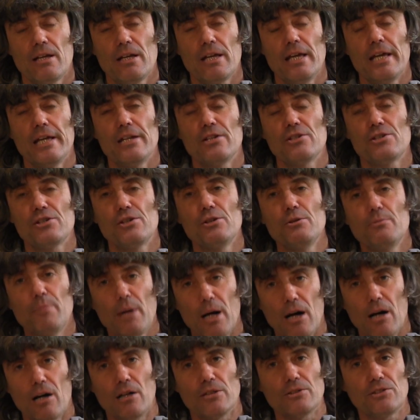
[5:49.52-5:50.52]
in 2
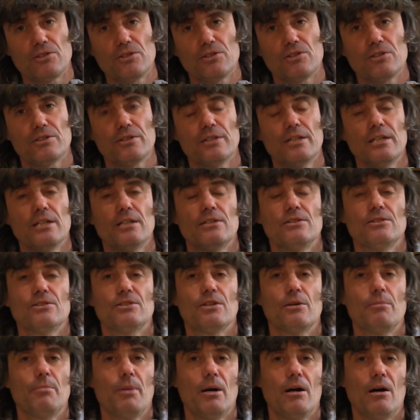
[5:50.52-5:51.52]
parts.
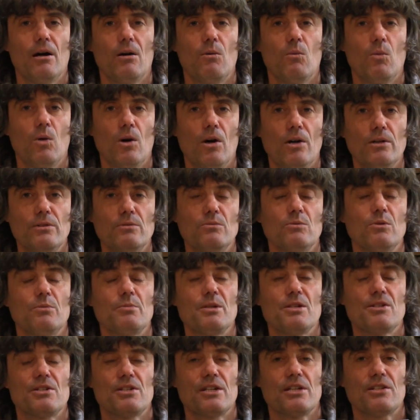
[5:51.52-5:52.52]
So part 1 will
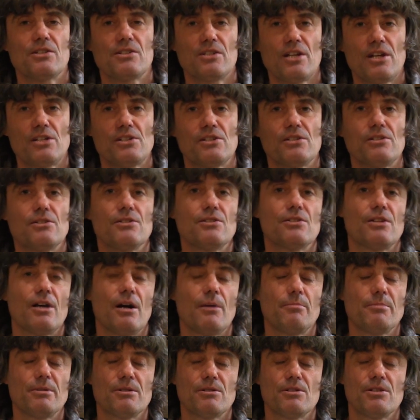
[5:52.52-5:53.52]
be 6 sessions
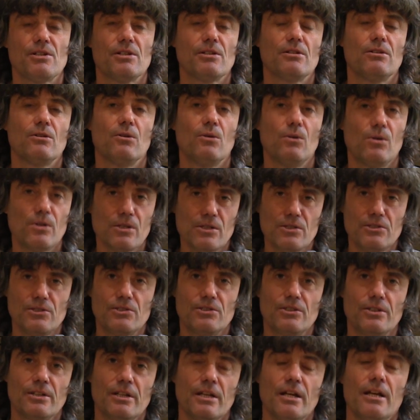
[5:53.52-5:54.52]
up until
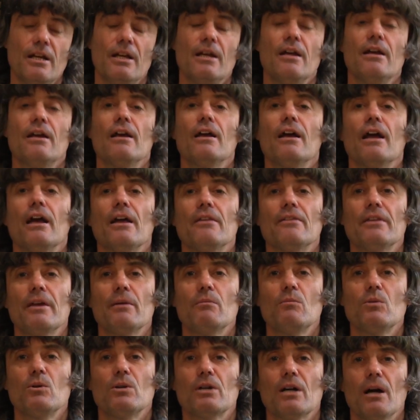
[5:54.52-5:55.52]
August, and
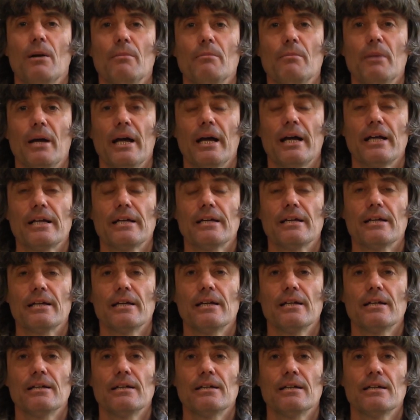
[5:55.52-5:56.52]
then we'll come back
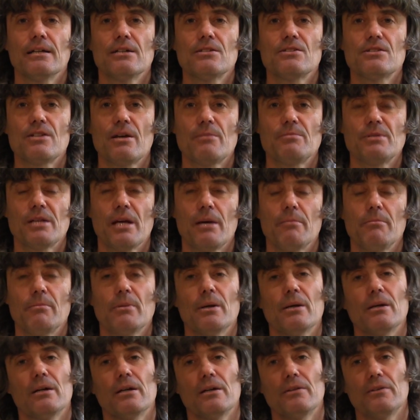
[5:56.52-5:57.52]
in
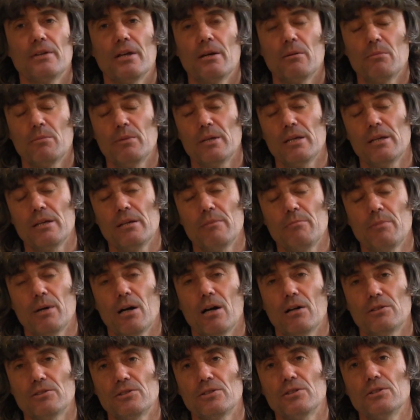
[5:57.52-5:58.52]
September, and there'll be
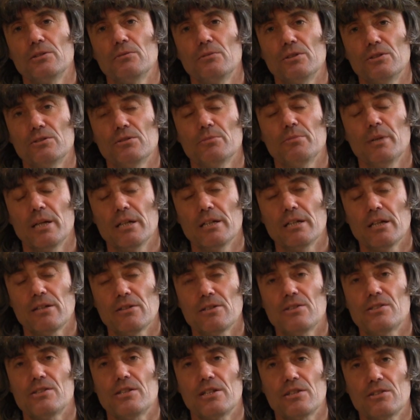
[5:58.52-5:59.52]
part 2, which will be
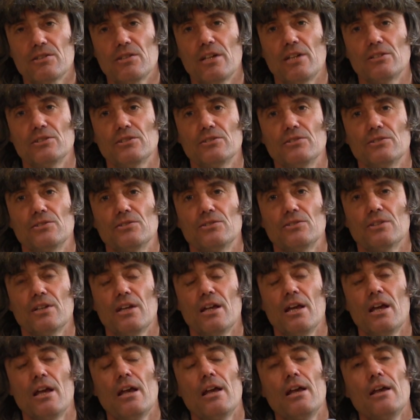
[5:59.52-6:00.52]
another 6 sessions.
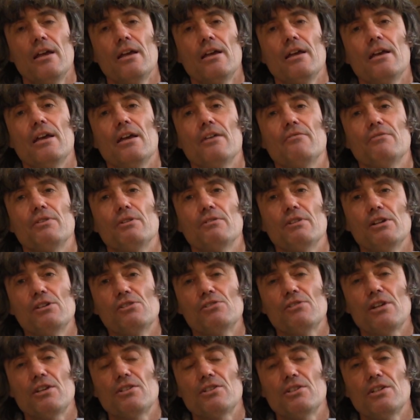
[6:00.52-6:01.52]
If you're
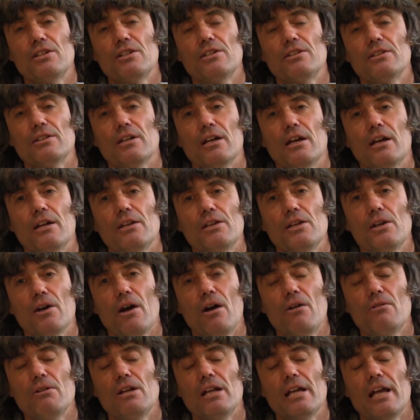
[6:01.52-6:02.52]
interested, you
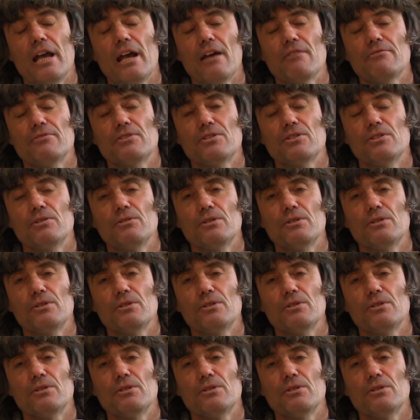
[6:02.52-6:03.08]
only have to